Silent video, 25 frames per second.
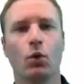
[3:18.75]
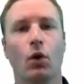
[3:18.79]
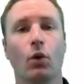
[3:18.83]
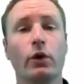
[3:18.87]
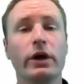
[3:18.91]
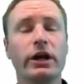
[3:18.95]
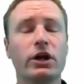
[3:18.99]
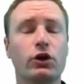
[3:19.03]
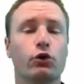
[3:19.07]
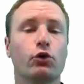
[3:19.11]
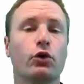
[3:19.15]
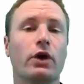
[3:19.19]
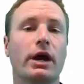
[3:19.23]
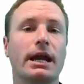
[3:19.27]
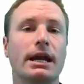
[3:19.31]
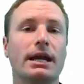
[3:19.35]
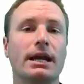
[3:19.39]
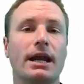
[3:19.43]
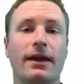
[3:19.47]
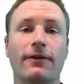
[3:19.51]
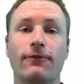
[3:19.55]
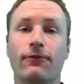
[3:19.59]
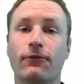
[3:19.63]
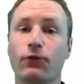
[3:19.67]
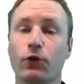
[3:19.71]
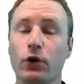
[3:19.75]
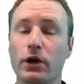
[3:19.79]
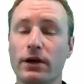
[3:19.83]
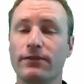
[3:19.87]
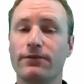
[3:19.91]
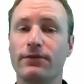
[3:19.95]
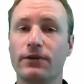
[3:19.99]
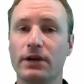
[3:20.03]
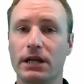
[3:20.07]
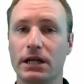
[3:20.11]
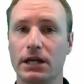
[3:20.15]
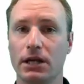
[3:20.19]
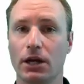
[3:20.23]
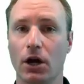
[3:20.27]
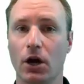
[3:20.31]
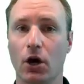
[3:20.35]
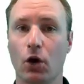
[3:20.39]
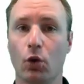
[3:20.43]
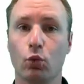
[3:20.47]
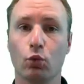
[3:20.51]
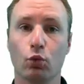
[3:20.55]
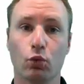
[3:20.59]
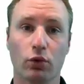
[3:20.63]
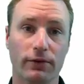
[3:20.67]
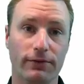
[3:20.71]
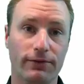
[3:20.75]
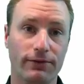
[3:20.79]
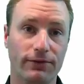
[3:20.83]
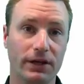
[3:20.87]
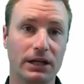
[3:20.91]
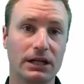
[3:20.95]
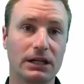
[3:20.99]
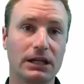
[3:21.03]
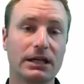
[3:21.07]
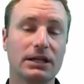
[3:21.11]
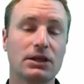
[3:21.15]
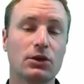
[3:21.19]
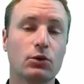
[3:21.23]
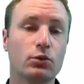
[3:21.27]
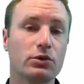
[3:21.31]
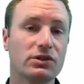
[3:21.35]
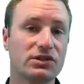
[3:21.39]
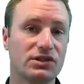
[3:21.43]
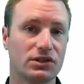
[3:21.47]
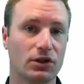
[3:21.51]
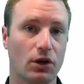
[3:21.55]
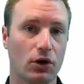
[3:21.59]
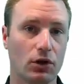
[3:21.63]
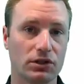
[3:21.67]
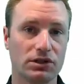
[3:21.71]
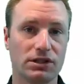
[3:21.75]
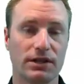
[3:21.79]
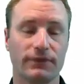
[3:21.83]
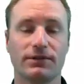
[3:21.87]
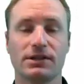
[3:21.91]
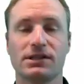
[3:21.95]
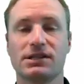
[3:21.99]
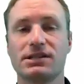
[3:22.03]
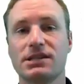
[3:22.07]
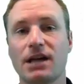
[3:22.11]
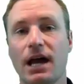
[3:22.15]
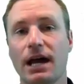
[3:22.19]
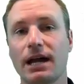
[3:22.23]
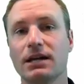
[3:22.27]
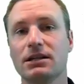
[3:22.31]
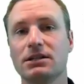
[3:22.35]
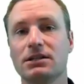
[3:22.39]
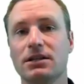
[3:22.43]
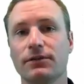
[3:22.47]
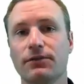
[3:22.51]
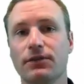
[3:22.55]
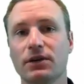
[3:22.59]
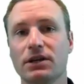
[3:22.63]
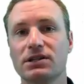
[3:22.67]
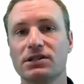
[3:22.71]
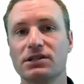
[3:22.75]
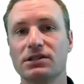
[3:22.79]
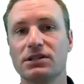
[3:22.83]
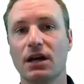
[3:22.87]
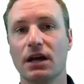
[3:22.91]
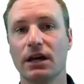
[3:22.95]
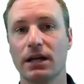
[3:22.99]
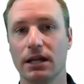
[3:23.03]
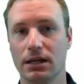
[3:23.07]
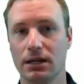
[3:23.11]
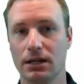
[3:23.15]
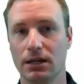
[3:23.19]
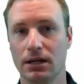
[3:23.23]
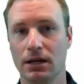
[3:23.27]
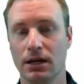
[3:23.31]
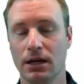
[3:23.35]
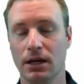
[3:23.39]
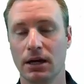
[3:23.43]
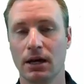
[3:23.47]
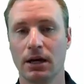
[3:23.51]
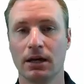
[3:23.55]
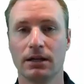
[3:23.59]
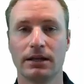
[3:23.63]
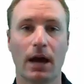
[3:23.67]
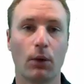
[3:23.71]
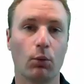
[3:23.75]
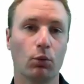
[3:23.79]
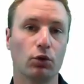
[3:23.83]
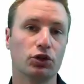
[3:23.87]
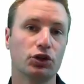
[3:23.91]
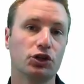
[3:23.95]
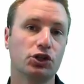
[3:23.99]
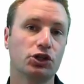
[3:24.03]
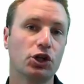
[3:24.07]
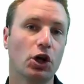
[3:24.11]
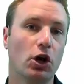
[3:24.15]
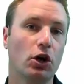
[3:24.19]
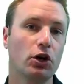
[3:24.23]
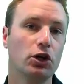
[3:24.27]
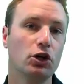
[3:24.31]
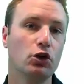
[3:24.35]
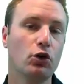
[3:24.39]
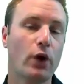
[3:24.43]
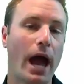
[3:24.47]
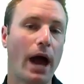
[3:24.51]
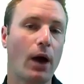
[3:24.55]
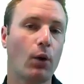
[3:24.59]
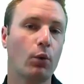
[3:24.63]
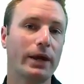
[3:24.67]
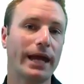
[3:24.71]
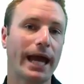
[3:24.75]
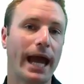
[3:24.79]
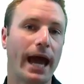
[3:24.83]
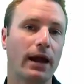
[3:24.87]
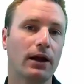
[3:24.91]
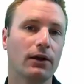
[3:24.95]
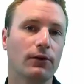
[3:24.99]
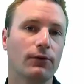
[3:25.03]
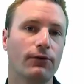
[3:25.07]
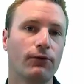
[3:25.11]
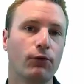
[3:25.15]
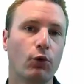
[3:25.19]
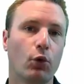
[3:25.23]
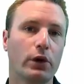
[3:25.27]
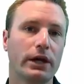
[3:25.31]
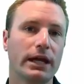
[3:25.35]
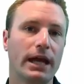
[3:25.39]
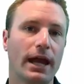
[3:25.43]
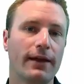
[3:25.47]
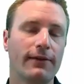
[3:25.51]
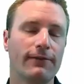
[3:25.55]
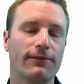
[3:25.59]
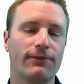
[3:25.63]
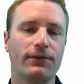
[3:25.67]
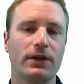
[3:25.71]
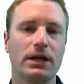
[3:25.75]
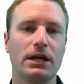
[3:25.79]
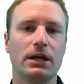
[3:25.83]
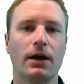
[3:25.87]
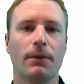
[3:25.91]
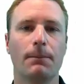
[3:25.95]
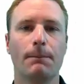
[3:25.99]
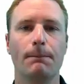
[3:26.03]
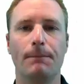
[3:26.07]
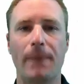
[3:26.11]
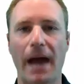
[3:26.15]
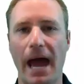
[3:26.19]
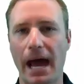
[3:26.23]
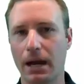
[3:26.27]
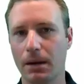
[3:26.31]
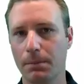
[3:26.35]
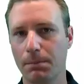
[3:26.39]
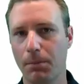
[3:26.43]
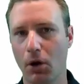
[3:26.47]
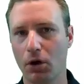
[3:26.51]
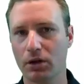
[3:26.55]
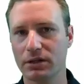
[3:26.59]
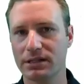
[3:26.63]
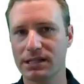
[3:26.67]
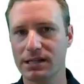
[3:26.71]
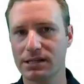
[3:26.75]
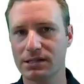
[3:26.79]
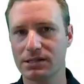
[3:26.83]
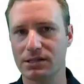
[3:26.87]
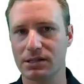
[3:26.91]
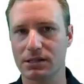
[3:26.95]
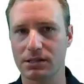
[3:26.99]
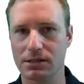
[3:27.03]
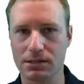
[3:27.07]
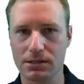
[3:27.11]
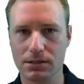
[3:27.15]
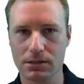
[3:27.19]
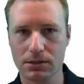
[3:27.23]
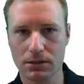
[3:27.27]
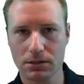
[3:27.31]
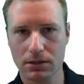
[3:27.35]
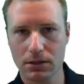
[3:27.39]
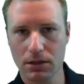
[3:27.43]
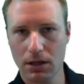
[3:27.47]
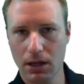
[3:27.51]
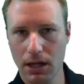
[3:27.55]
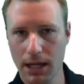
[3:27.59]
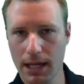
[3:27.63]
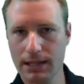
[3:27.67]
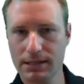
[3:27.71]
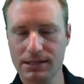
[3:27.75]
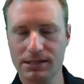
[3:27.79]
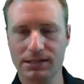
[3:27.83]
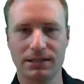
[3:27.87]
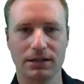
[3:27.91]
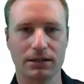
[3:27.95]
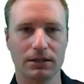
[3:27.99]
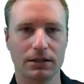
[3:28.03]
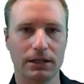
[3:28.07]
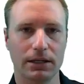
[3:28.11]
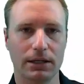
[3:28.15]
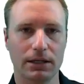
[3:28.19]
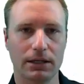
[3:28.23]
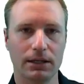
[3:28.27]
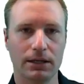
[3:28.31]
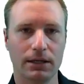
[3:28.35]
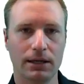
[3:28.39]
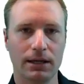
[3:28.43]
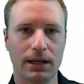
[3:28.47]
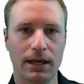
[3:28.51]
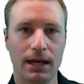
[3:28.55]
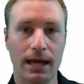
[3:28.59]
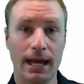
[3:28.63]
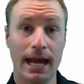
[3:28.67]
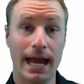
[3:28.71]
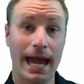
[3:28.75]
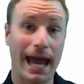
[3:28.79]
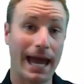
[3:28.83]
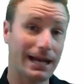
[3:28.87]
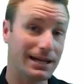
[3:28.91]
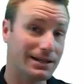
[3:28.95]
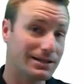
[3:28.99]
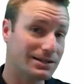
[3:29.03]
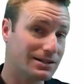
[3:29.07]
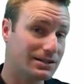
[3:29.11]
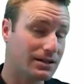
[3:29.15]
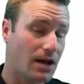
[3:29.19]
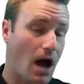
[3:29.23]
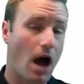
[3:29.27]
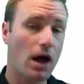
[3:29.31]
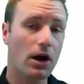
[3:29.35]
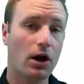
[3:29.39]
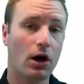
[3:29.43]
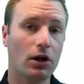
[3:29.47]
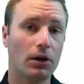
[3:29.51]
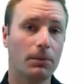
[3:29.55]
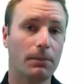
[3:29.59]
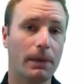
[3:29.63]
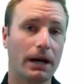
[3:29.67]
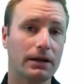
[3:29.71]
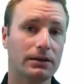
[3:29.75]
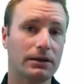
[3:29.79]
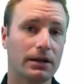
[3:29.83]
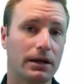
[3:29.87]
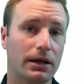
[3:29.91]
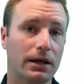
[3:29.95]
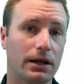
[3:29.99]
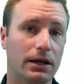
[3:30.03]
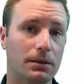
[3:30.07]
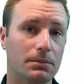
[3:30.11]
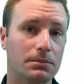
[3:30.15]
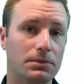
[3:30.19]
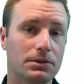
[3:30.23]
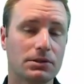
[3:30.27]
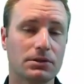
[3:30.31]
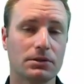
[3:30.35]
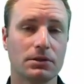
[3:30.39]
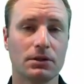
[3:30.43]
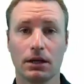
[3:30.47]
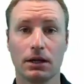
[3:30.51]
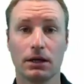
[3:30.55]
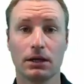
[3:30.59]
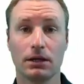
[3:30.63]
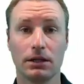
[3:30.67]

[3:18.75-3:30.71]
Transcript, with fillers: Well, we created a free video revealing the results of a scientific study that will show you how we added 48 feet of batted ball distance instantly. And it's not all about the hips.